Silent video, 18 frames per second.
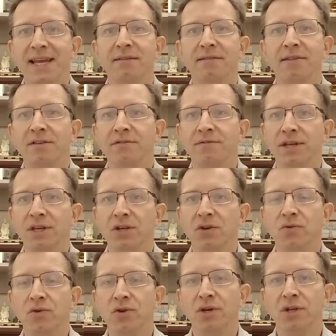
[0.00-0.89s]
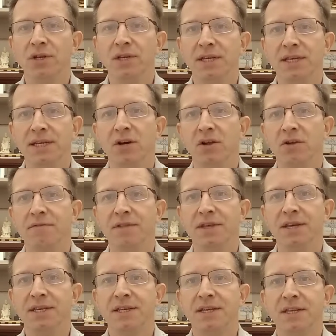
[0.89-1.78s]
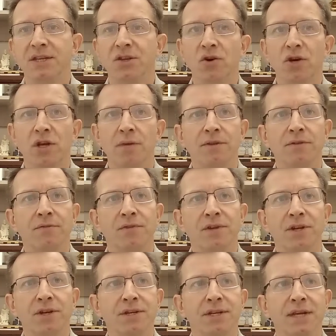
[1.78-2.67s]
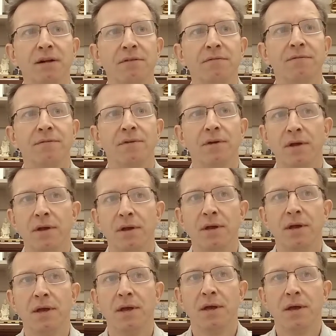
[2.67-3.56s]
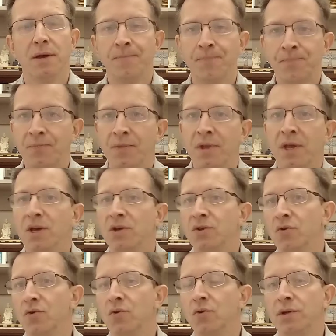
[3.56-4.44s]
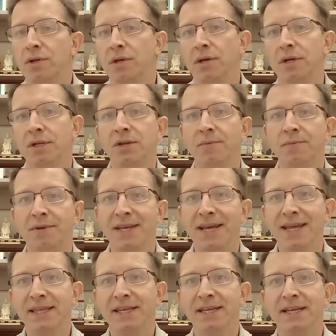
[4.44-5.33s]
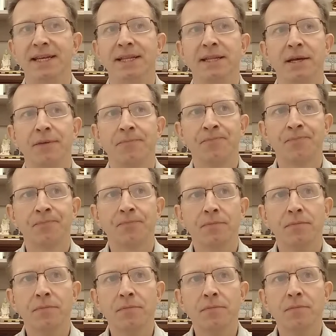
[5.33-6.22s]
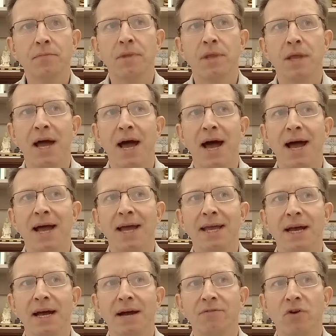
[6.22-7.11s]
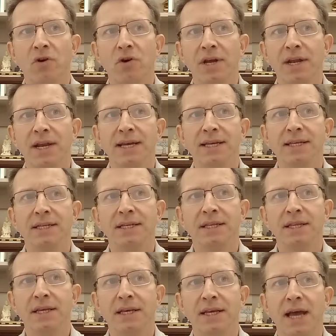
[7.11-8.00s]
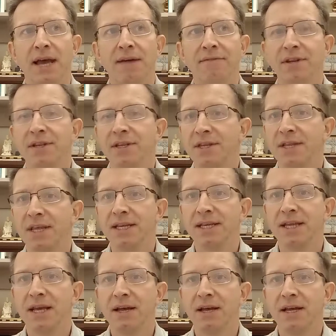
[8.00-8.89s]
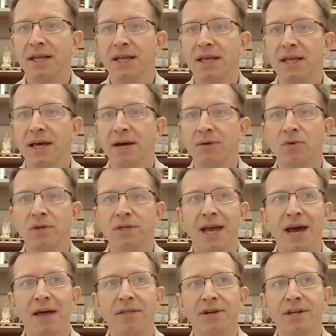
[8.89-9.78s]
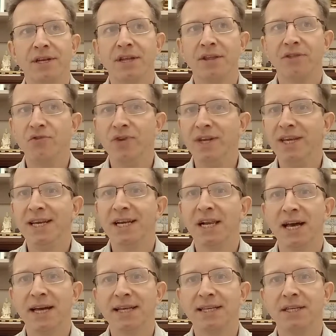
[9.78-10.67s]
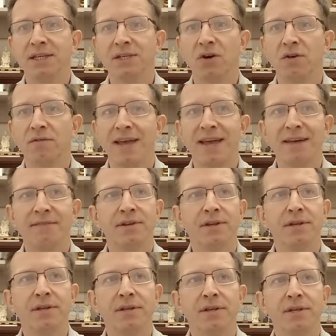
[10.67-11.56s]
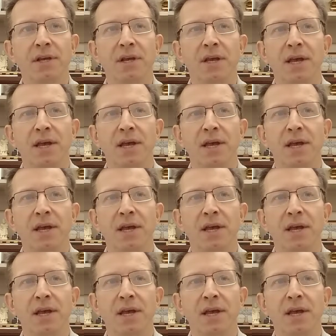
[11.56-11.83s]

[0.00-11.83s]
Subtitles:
of this video. You can see all of these documents for yourself. So to present the data, I have organised the evidence that was gathered into 3 classes of evidence,